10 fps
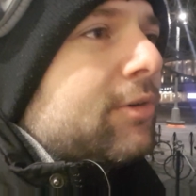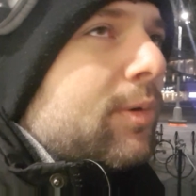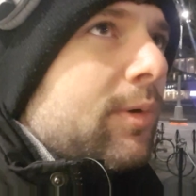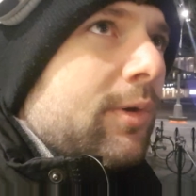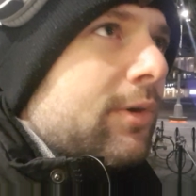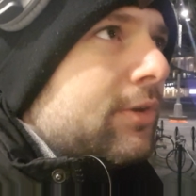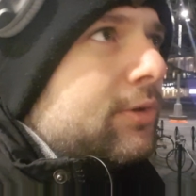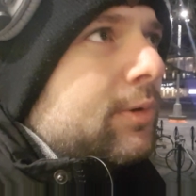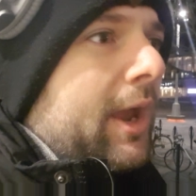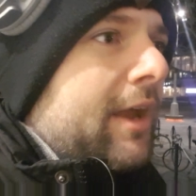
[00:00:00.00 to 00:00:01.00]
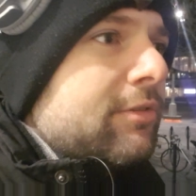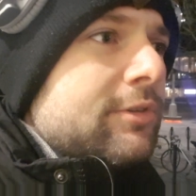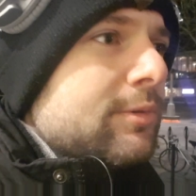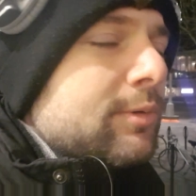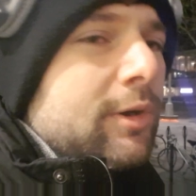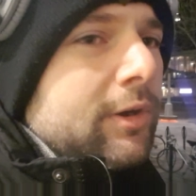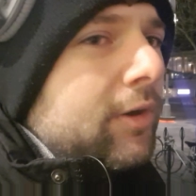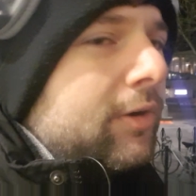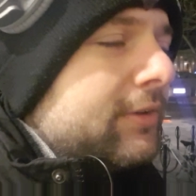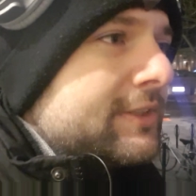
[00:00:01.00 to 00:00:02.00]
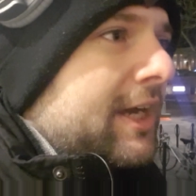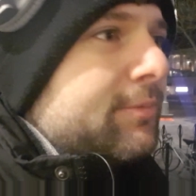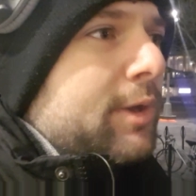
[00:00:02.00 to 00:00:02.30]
or you have to work all the time.